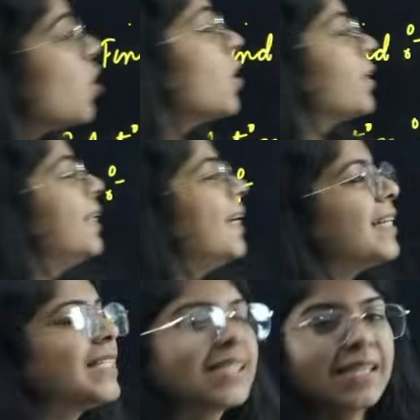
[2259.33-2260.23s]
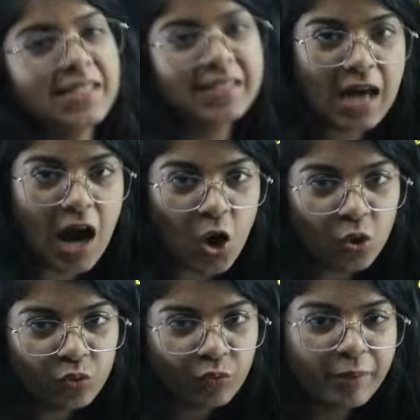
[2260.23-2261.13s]
this is
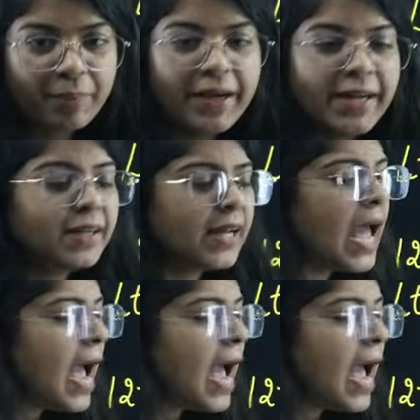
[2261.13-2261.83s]
how we predict,